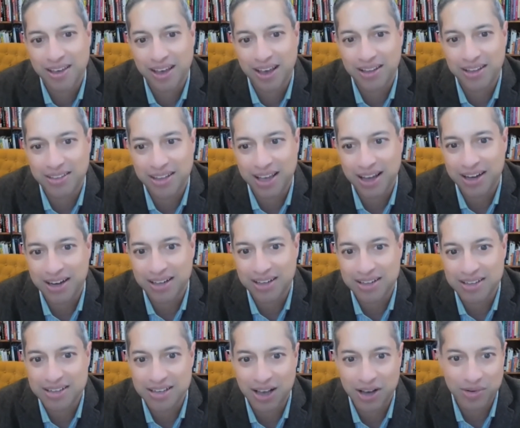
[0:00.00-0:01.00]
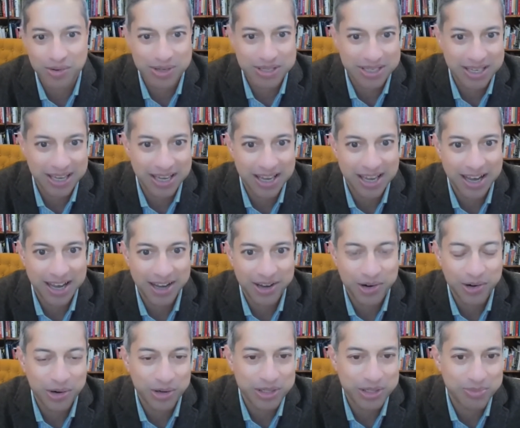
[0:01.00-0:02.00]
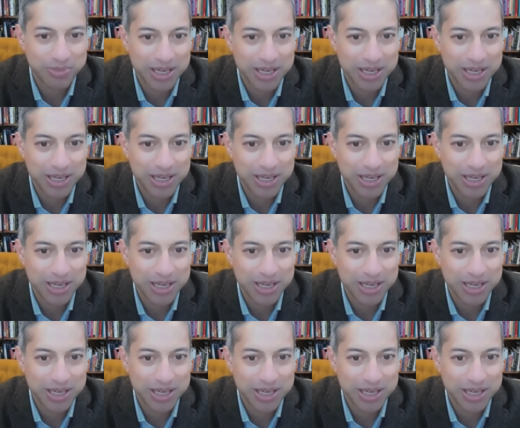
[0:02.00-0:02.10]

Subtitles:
and that is how is AI going to